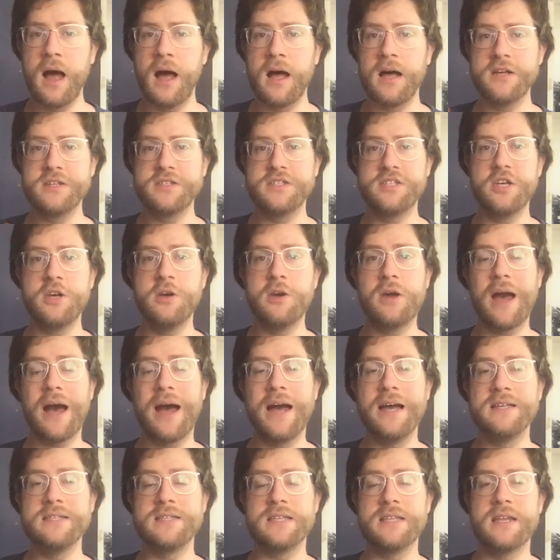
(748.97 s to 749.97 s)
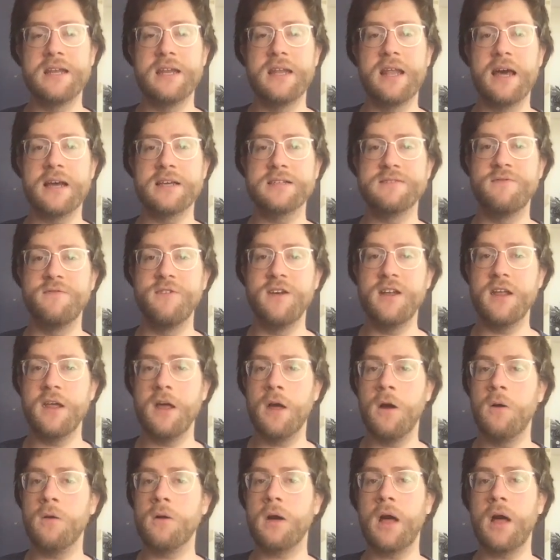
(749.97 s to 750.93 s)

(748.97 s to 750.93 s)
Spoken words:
I'll see you guys in the next video.